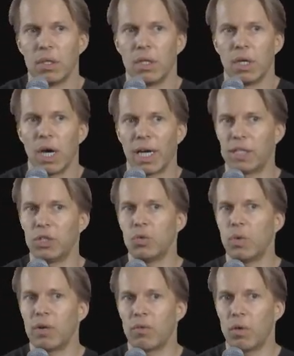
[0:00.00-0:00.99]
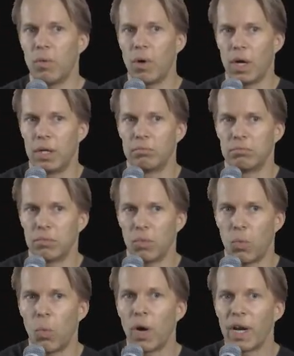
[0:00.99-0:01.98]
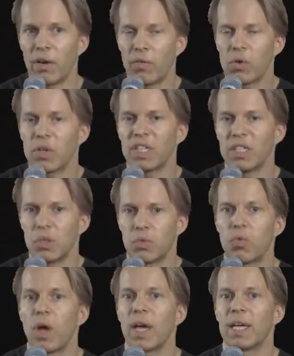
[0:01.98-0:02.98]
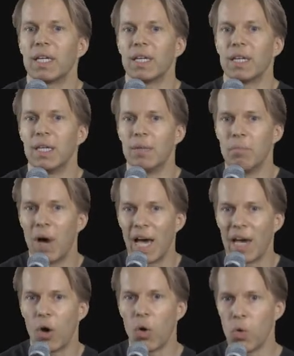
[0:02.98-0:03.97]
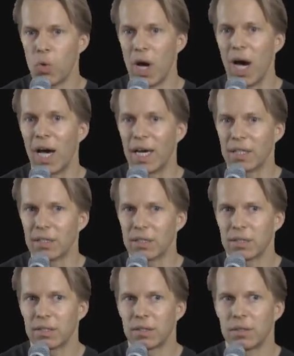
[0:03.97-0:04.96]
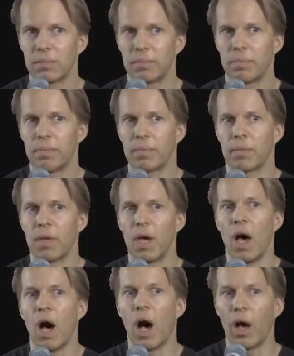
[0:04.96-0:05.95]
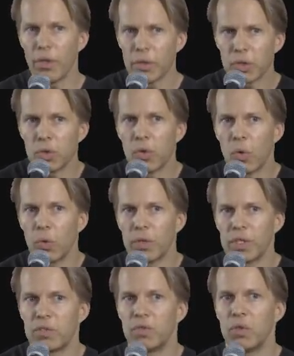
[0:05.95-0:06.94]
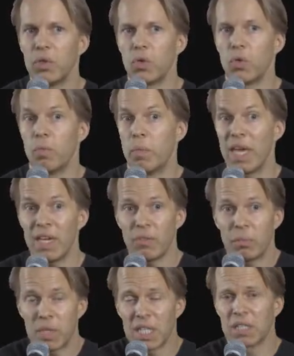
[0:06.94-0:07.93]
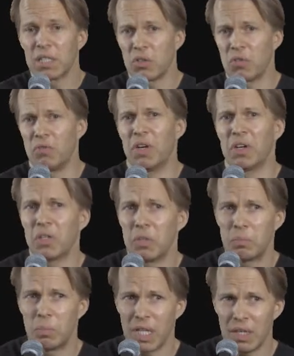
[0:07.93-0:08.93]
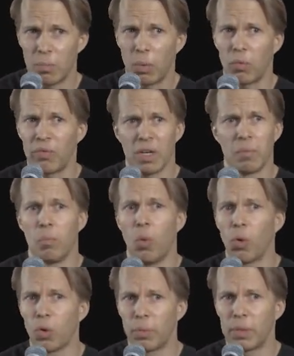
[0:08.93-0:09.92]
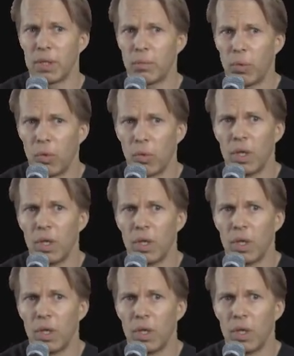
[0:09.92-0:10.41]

I can do whatever I want, whatever is right in my own eyes. Others who hold this view may even be considered very good people, very moral people,